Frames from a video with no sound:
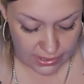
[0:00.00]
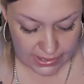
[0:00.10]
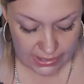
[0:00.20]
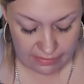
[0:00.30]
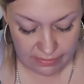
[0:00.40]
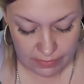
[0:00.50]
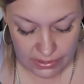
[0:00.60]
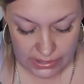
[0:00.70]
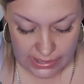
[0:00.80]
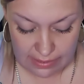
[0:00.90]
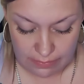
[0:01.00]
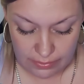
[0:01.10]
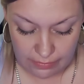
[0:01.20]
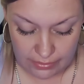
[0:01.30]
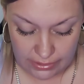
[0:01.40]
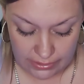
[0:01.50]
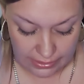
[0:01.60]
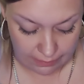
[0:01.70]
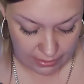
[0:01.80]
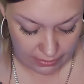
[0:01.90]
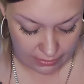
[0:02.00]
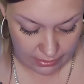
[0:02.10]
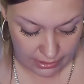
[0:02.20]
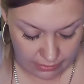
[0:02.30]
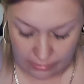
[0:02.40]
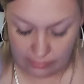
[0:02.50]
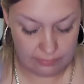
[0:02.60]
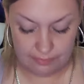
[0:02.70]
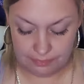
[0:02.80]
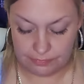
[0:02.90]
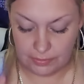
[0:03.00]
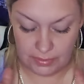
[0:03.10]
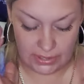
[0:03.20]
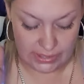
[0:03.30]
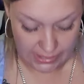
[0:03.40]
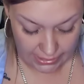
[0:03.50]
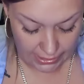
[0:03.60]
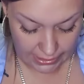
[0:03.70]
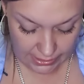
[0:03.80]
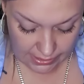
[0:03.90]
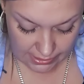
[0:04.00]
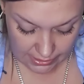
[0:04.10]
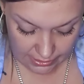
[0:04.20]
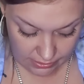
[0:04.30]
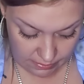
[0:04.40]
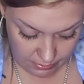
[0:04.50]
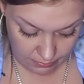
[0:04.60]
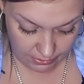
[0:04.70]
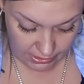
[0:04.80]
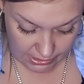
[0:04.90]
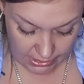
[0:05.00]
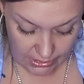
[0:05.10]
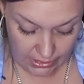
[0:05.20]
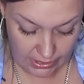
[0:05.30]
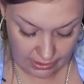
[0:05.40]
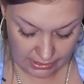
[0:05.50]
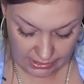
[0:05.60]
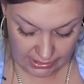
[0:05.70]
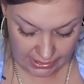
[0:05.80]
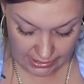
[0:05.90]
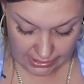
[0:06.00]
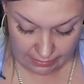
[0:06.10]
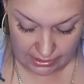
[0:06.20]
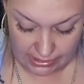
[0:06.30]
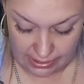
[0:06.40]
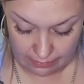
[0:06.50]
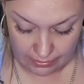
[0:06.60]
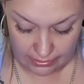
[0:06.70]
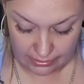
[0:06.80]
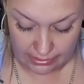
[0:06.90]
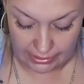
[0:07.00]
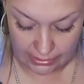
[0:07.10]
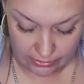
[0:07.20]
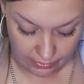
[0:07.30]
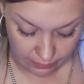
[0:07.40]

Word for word: This could even be this emperor over here. Like me, I don't know. I'm not going to say that because it goes both ways. I was going to say this could be this emperor like